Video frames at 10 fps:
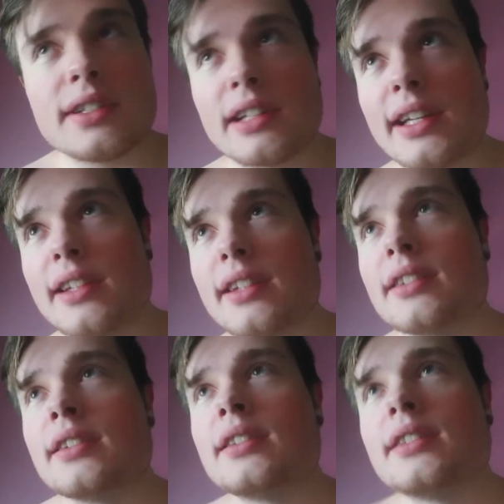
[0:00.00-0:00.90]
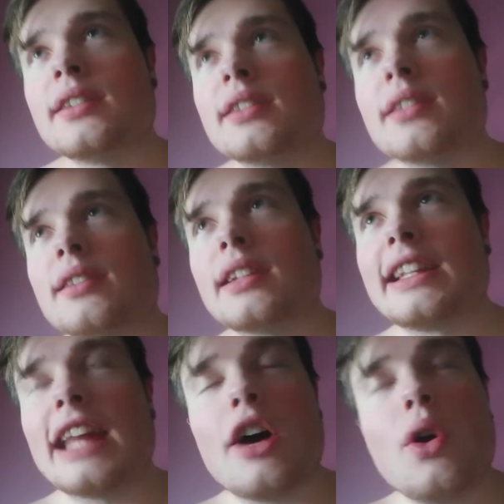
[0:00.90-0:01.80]
like
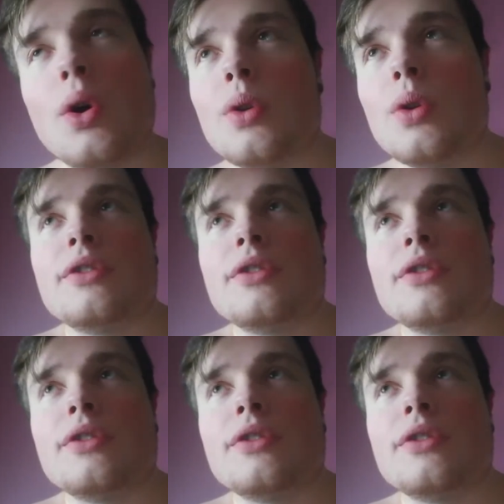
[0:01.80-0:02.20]
that whole